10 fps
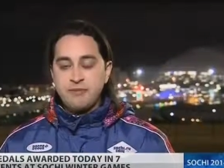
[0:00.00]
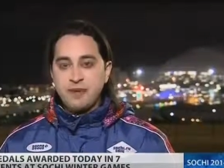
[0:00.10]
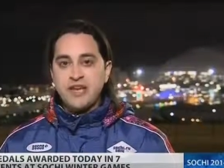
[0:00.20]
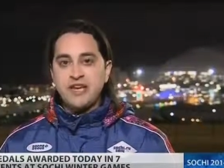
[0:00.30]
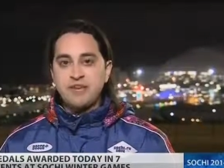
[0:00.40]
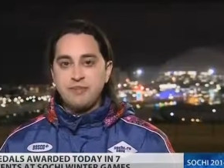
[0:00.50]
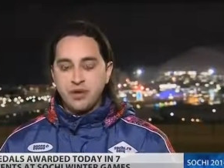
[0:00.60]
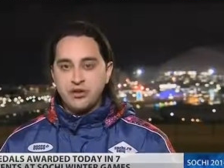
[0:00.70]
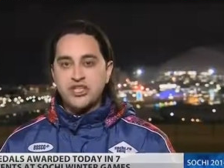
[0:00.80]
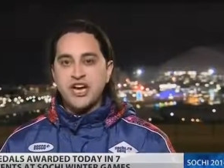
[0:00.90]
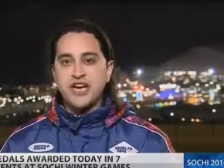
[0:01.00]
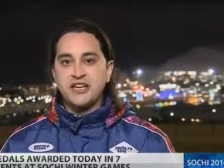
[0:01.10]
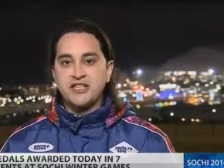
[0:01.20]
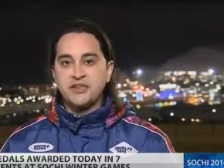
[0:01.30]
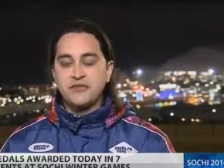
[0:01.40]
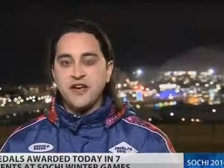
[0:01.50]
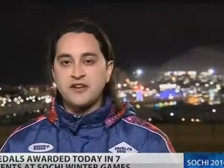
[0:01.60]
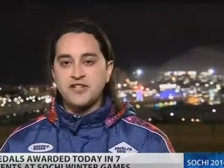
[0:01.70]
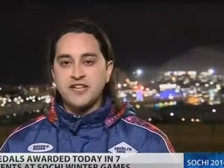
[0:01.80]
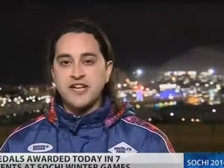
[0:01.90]
are going to be playing in Pyeongchang in
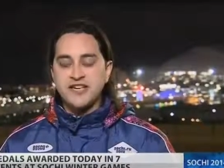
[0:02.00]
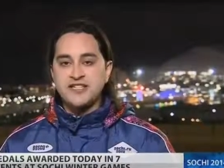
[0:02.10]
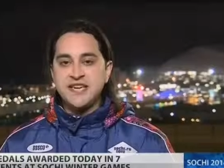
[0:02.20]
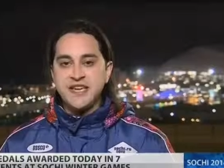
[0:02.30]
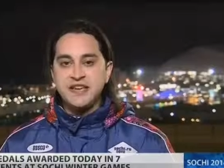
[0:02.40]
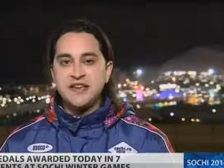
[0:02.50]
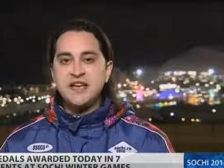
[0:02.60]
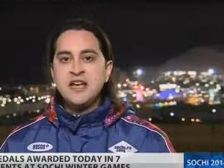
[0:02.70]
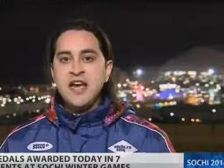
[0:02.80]
2018.